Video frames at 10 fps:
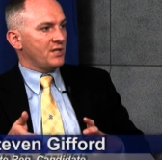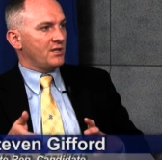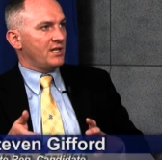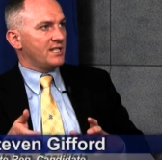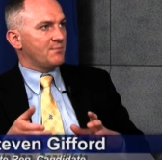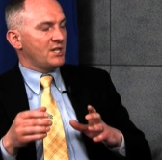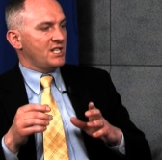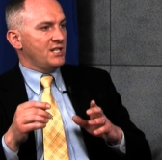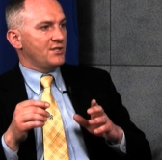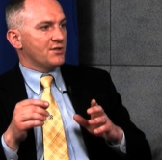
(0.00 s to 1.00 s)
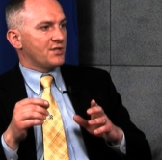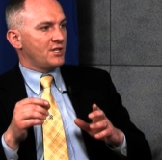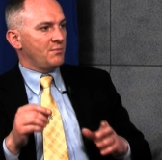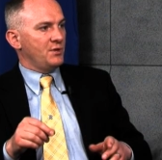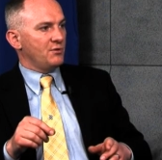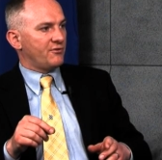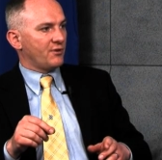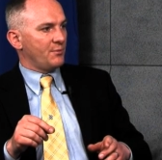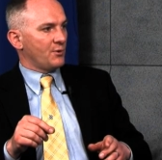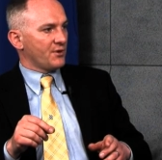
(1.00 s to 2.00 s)
it's much easier to commute
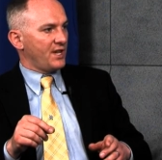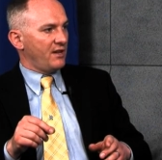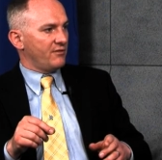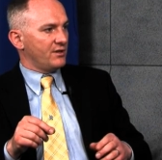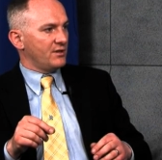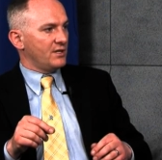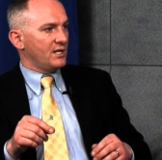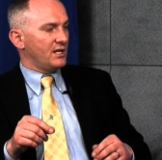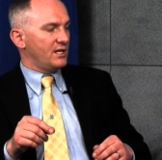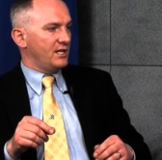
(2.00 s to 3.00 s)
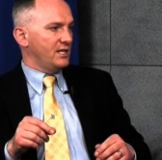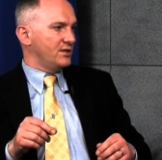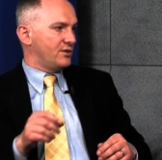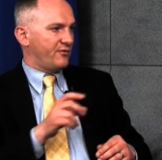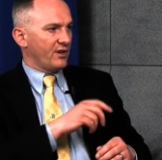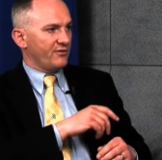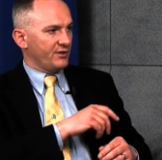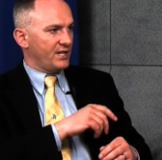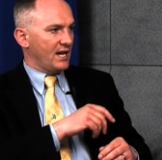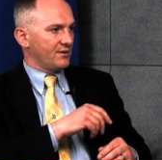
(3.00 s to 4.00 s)
from North Haven into Fairfield
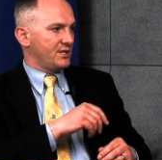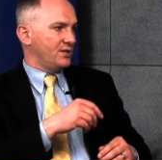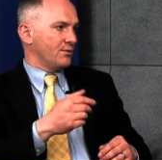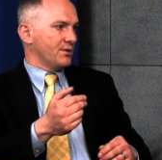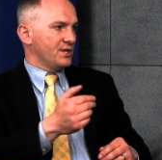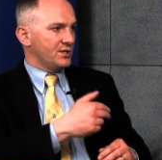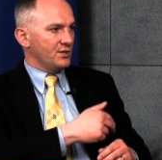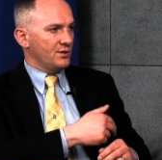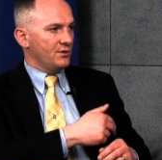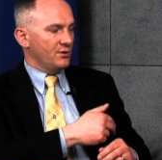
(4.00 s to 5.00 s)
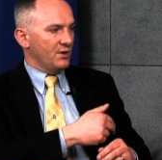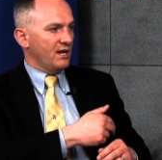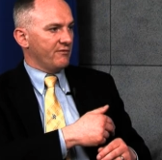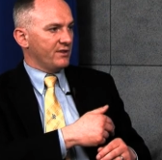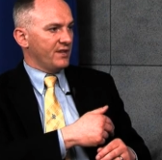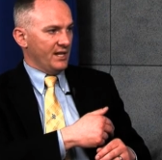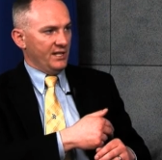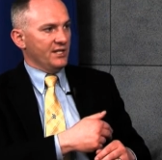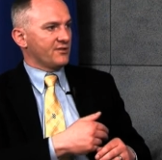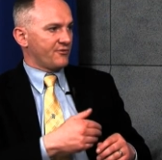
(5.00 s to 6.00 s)
County or into New Haven than it
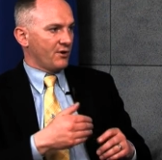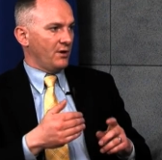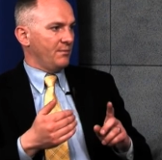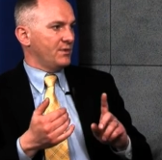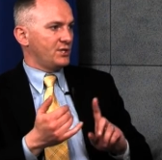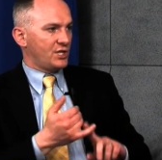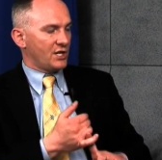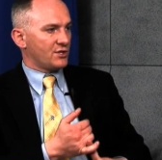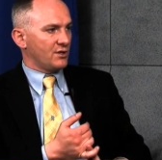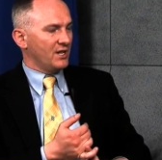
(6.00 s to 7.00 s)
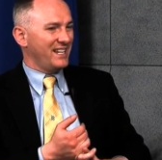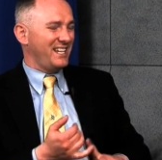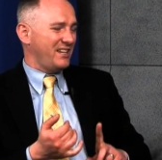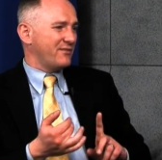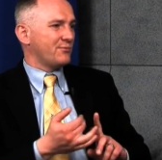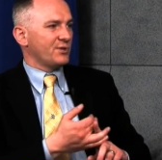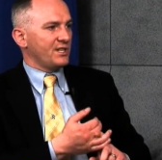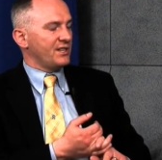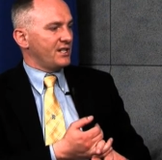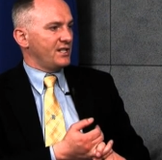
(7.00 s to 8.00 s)
is from Cheshire, even really
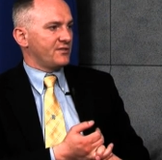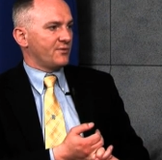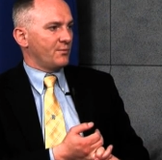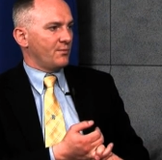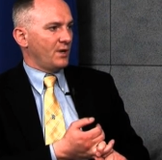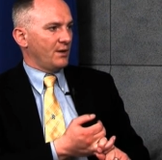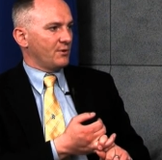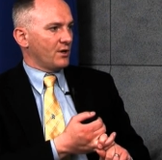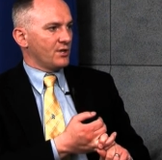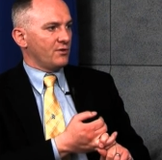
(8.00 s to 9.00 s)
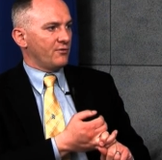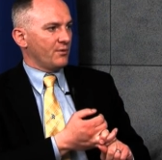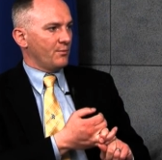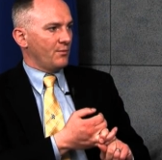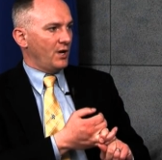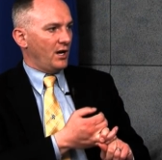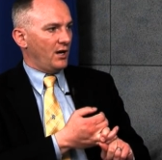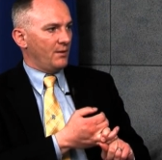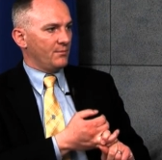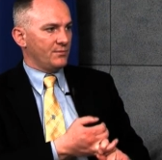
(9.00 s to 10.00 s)
than it is from, I would argue, from
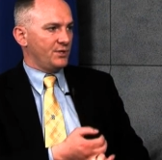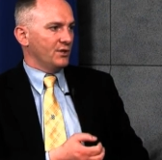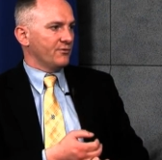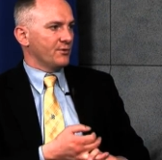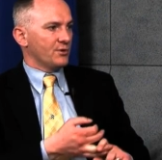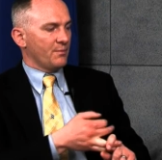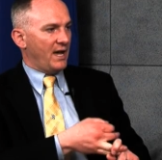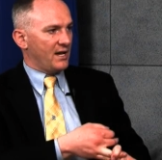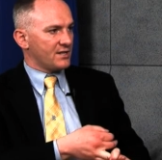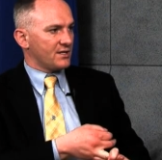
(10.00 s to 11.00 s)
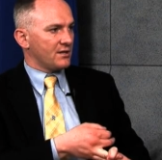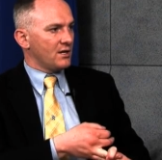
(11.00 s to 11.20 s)
Gifford or Madison.